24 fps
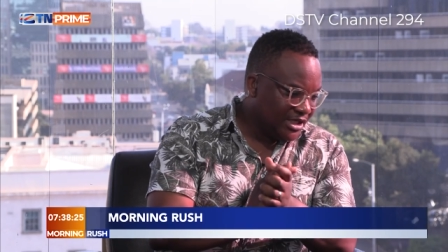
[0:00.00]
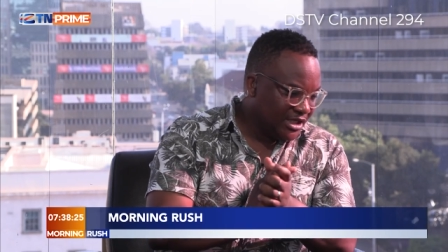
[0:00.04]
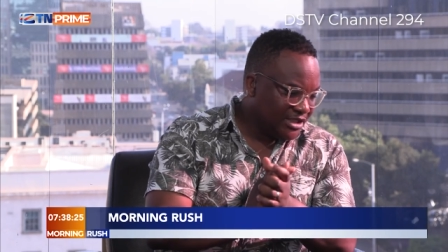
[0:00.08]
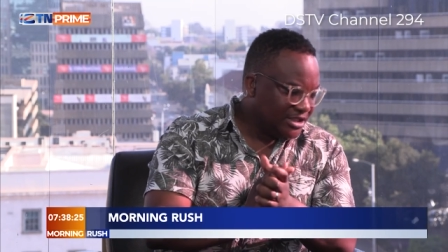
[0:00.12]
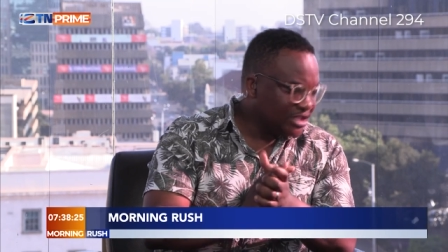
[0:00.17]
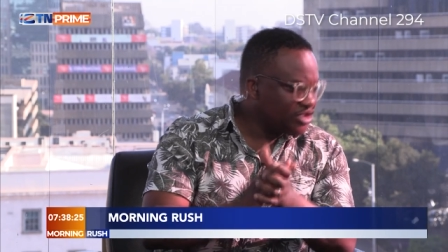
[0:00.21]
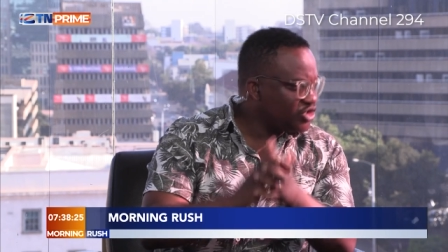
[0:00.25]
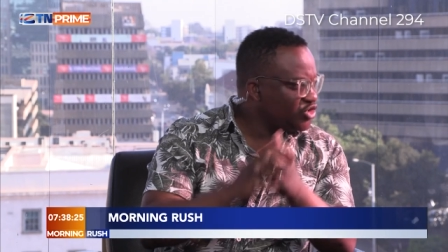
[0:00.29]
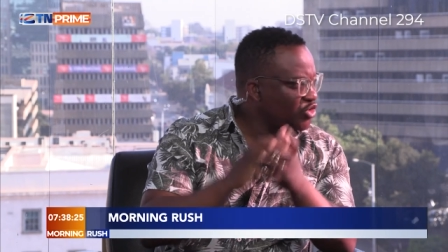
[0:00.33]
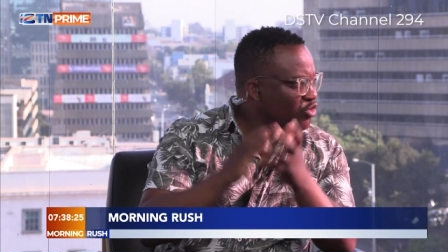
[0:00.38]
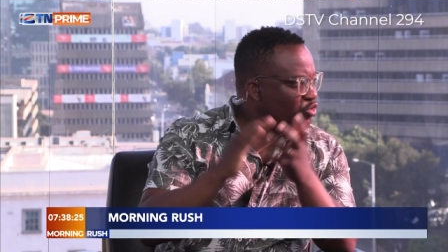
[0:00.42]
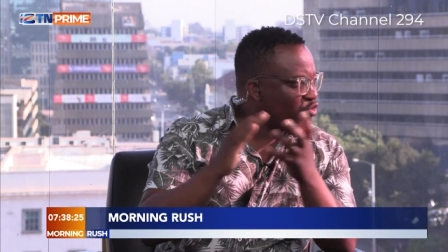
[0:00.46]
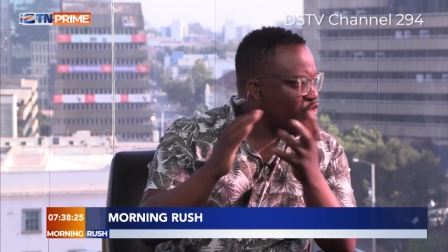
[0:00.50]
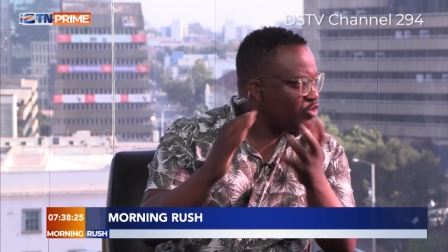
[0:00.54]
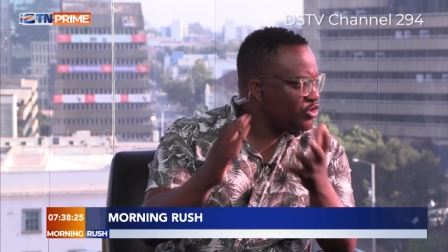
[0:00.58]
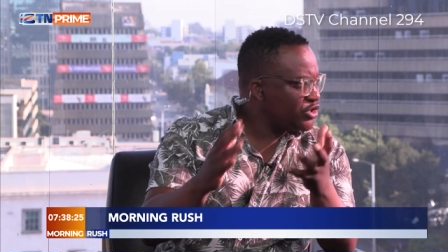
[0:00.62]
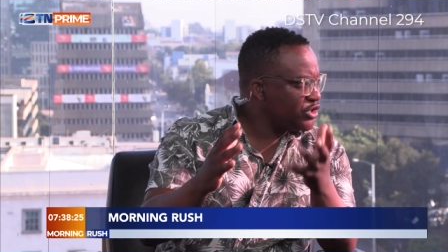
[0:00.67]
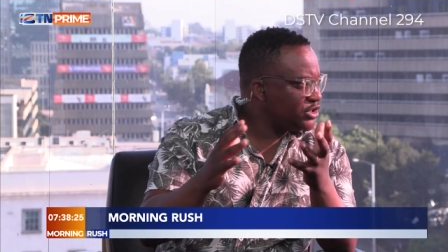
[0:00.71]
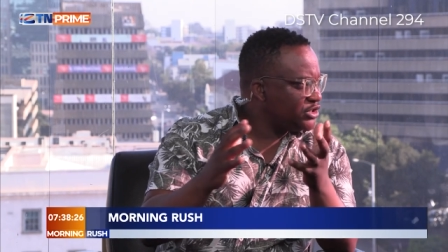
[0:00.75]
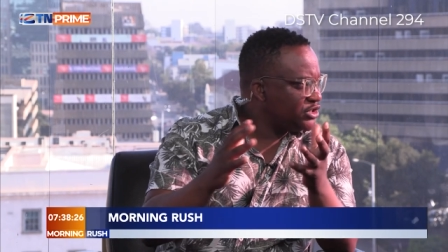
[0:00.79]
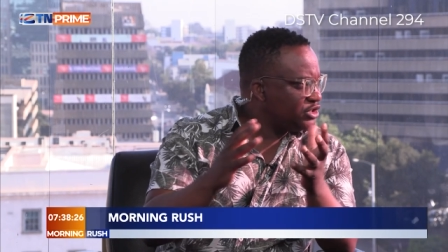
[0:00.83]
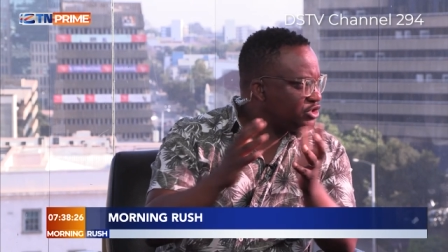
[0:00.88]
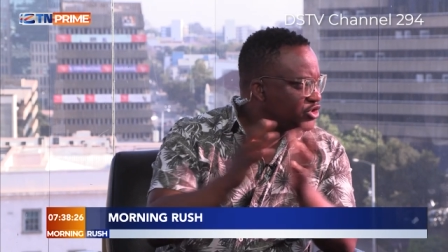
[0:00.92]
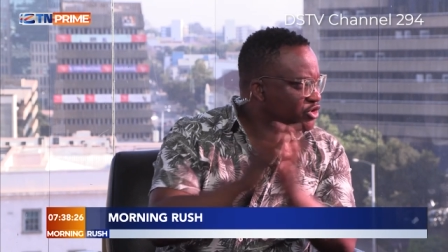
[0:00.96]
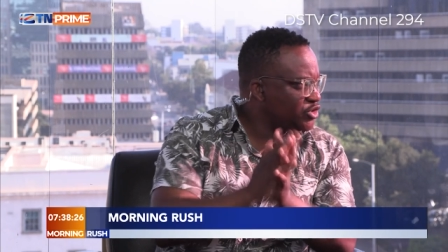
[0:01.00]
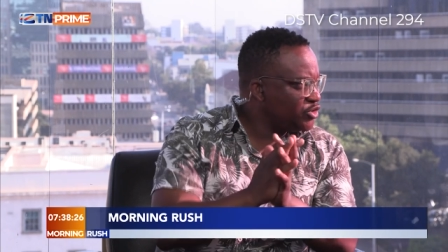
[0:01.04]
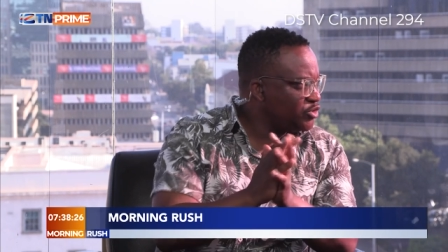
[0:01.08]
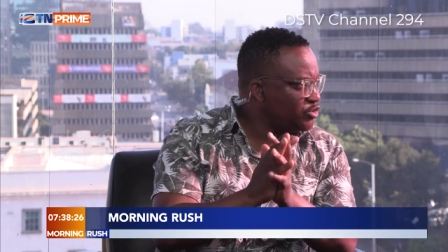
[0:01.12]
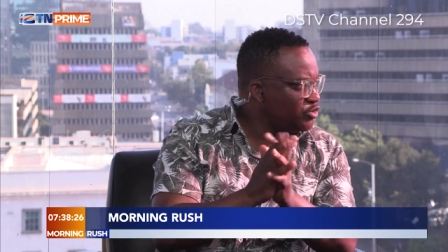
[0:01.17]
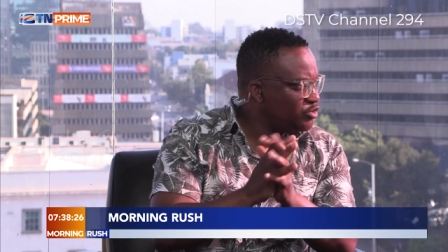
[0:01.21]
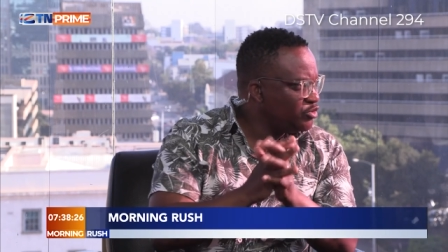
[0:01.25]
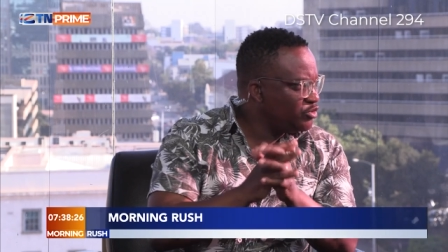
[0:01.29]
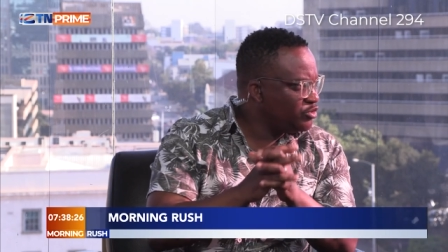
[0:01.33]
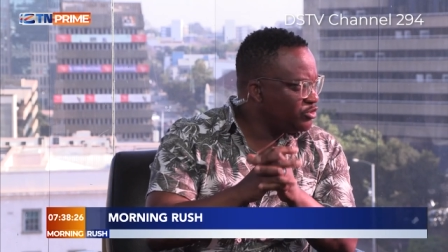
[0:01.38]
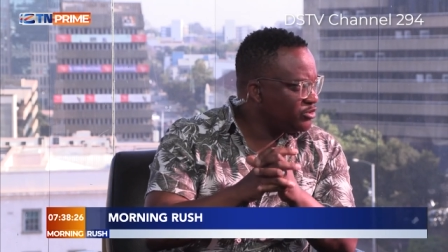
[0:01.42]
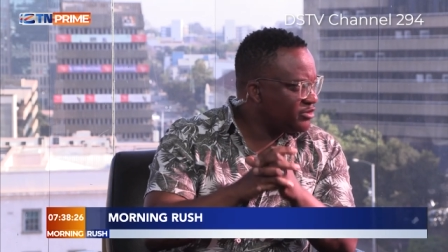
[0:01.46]
just your word
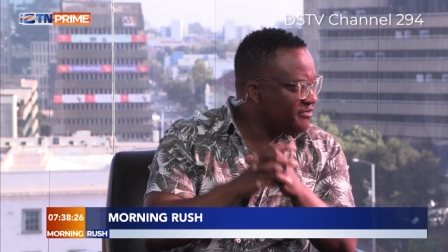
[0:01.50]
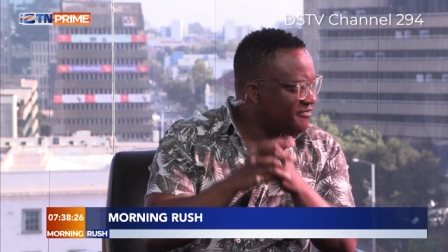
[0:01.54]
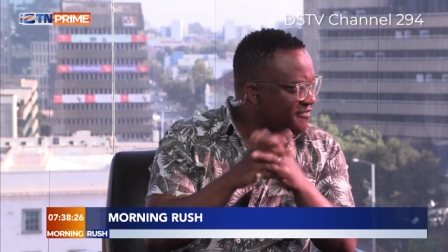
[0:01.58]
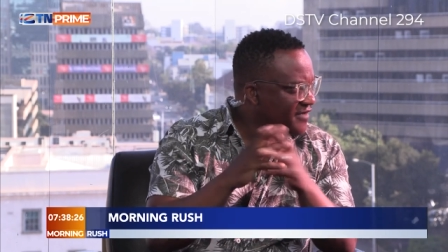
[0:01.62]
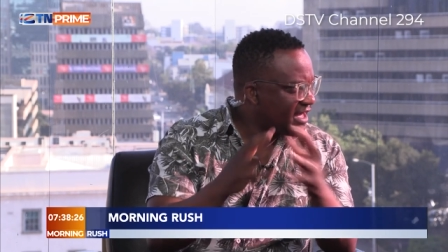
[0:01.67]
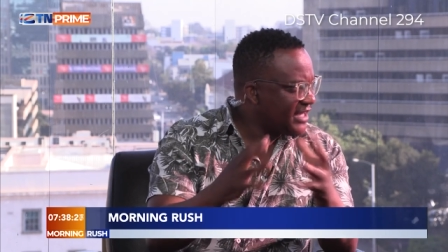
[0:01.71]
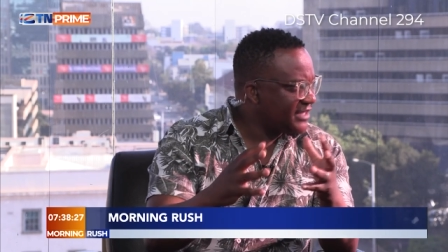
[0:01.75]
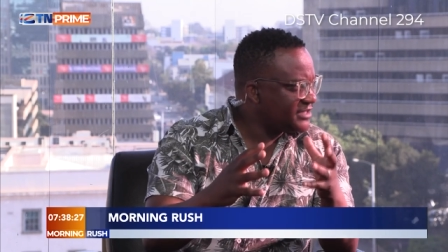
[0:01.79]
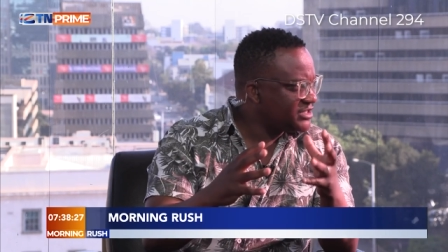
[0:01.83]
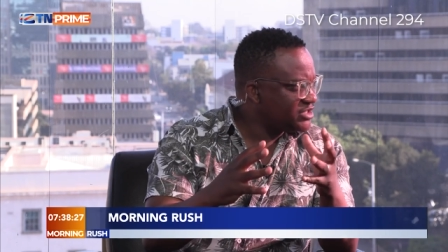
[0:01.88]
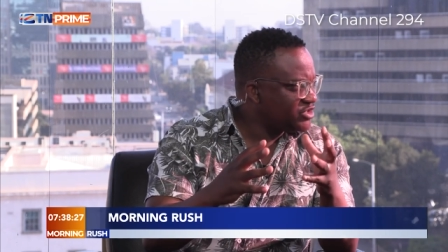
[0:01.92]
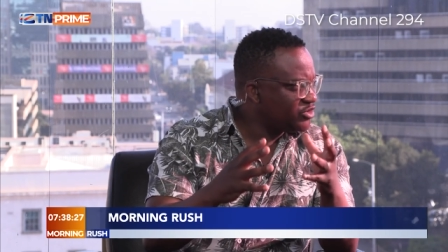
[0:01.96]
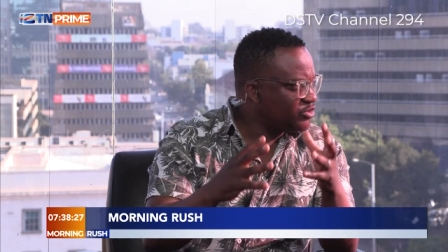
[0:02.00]
to the fans,